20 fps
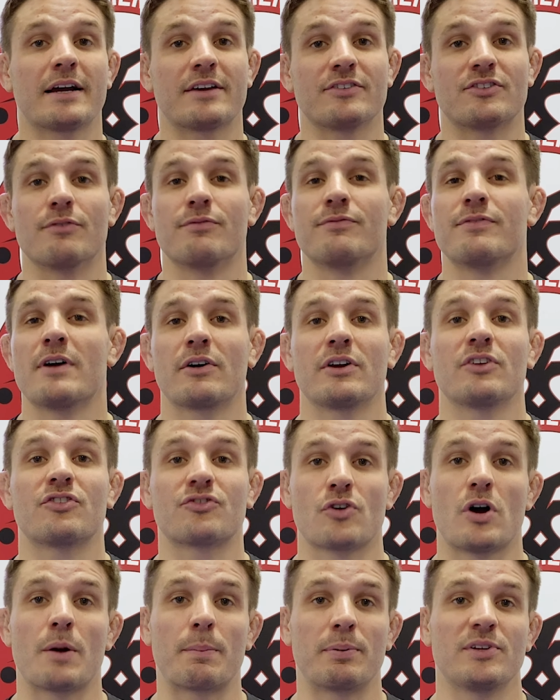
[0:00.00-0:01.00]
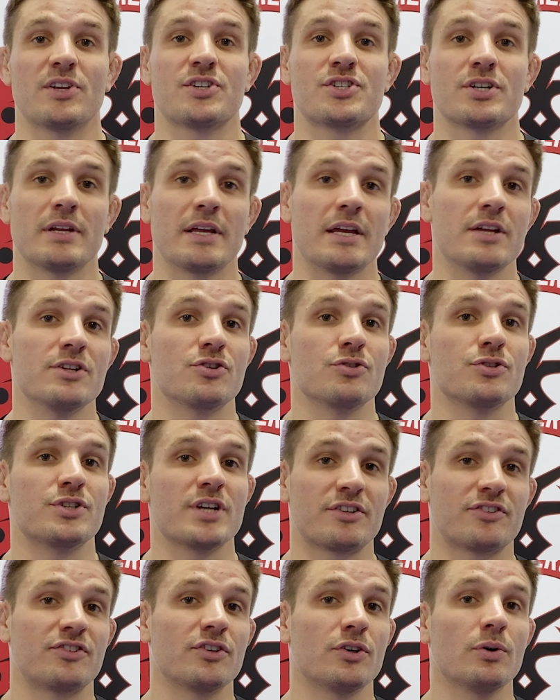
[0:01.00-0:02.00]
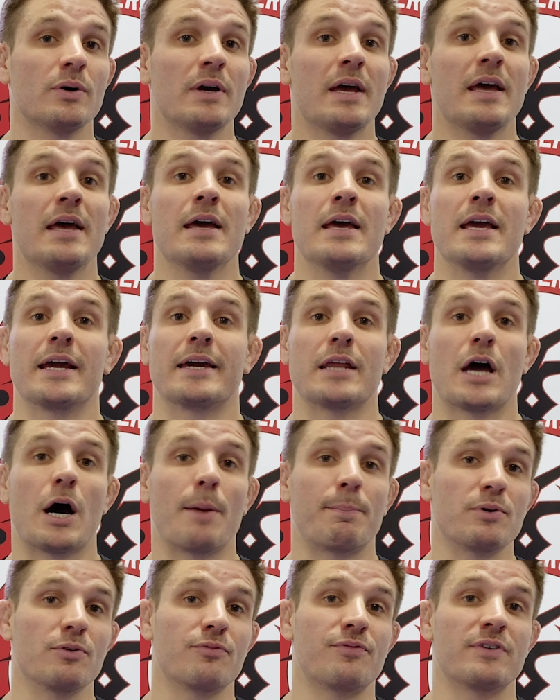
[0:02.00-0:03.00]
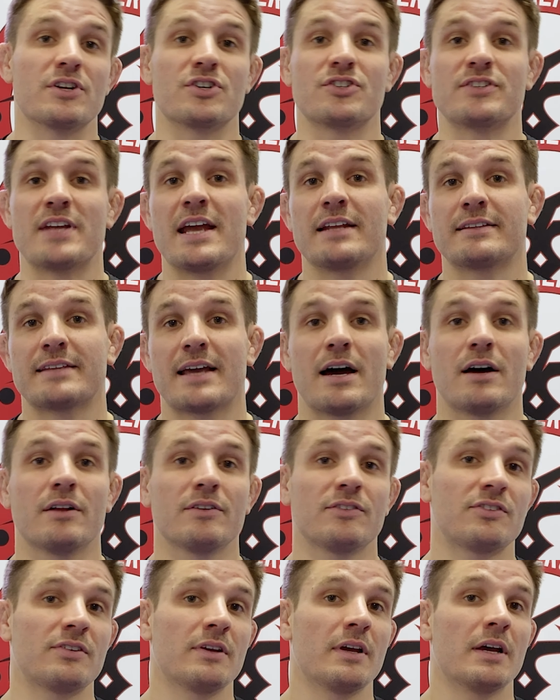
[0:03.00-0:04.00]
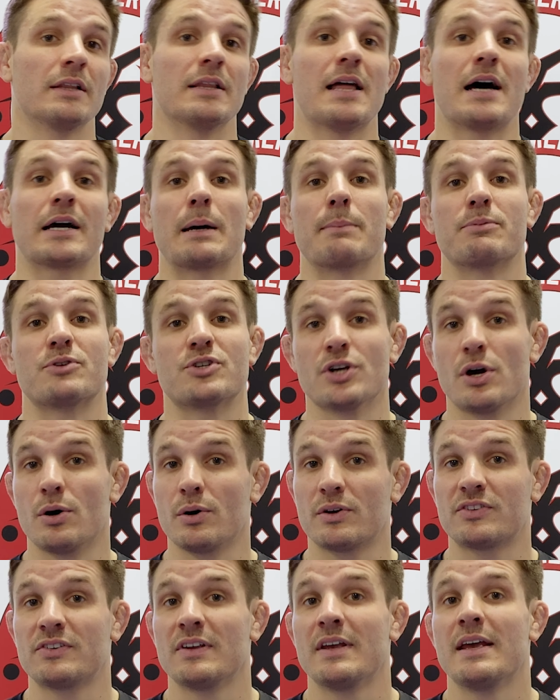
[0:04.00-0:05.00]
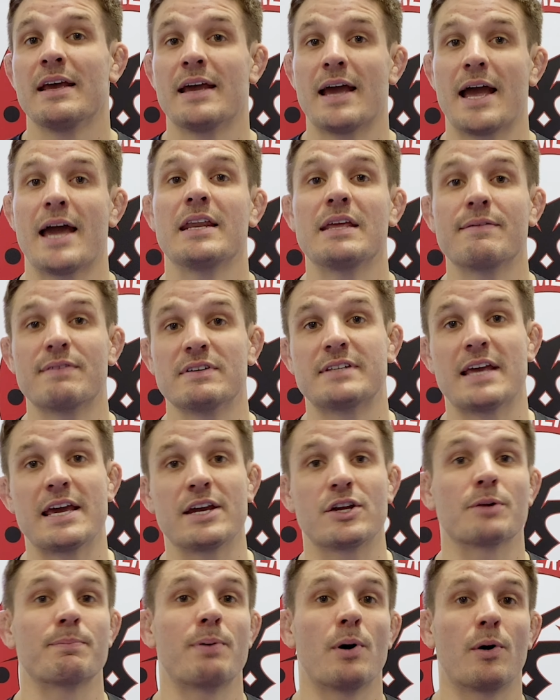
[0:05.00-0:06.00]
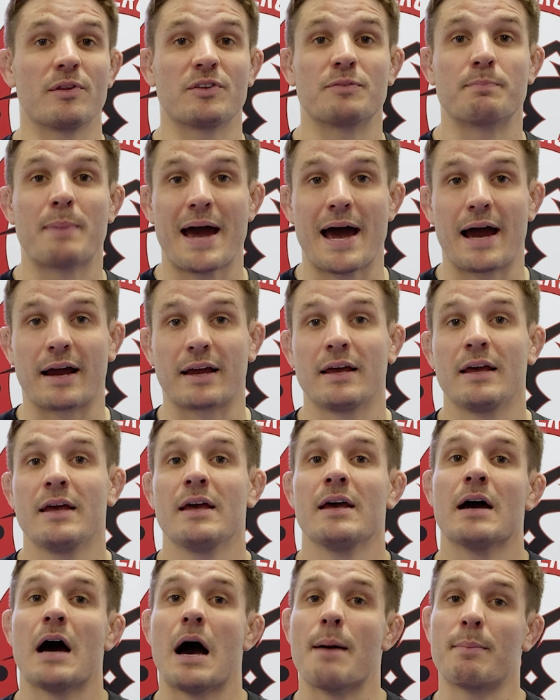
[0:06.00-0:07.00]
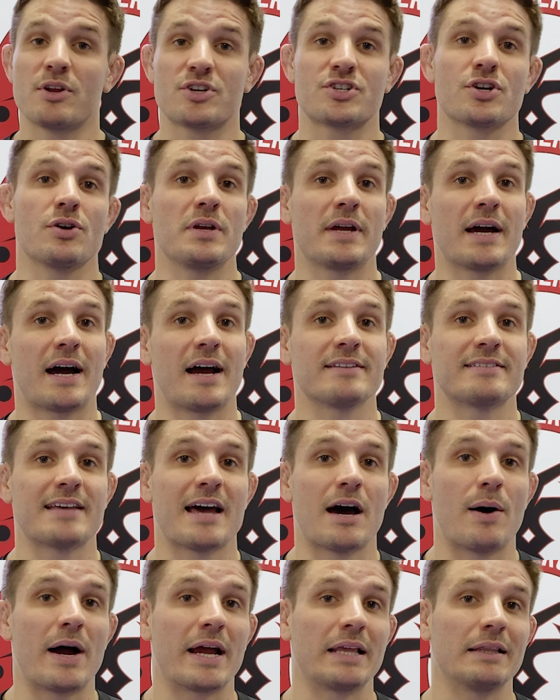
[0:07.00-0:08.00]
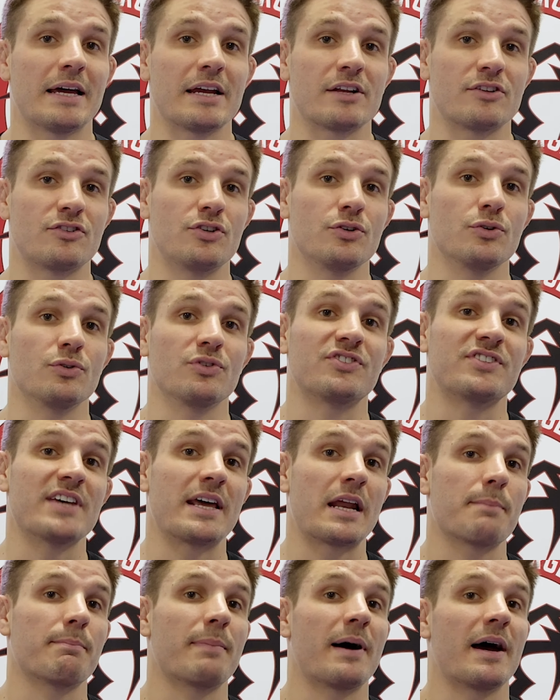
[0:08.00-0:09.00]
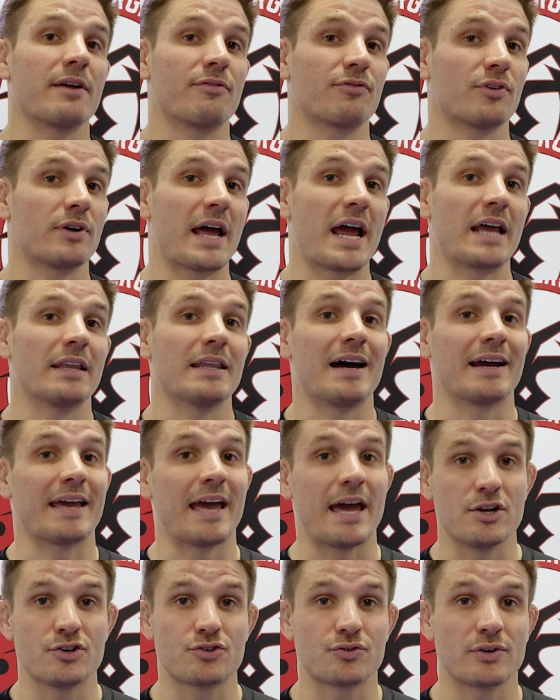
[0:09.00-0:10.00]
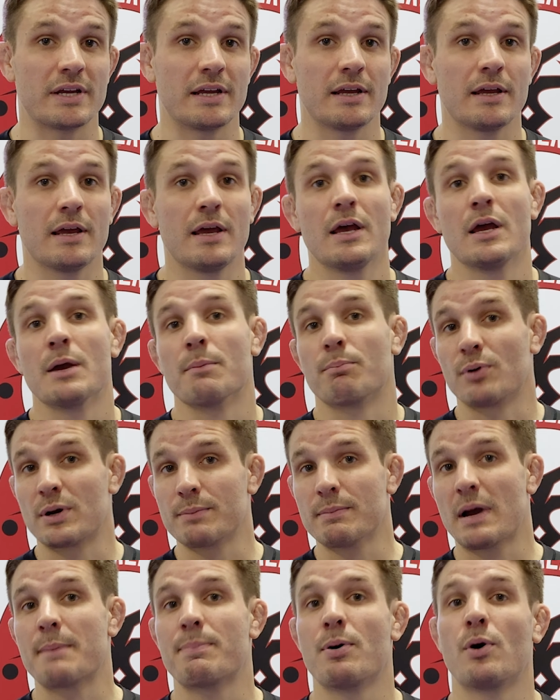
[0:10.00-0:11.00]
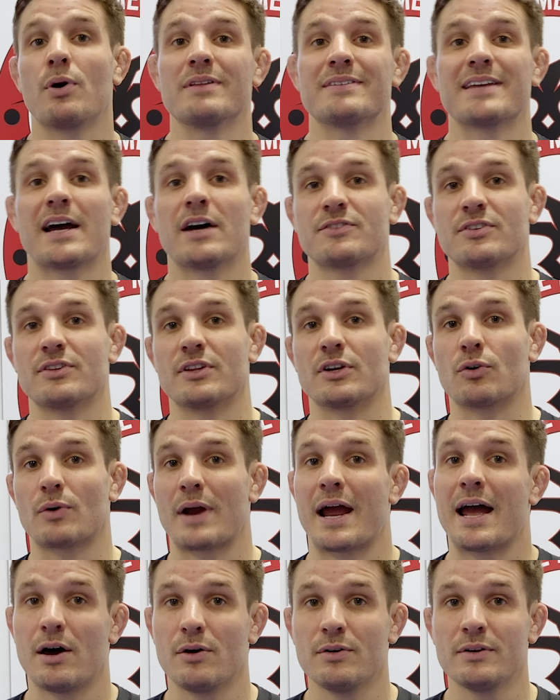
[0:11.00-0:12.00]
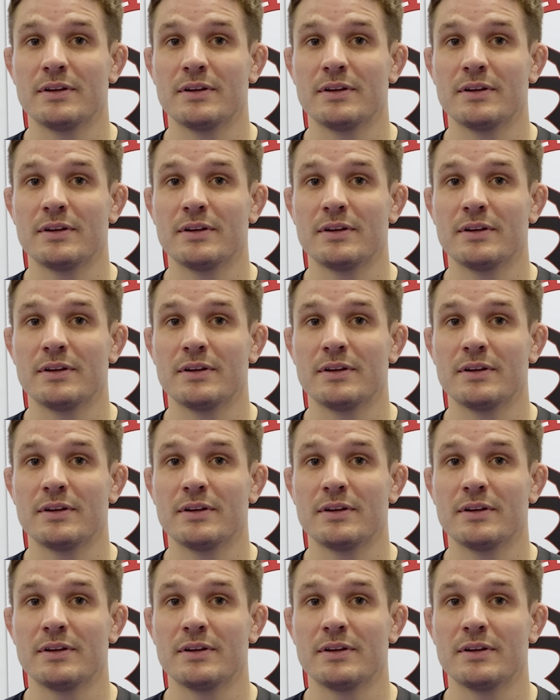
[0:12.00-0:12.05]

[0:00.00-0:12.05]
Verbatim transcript: is a very strong position in Jiu-Jitsu. It can help you finish takedowns, lock up chokes, and even take your opponent's back. I'm gonna show you guys how I like to set up my front headlock entry, bring my opponent down to the ground,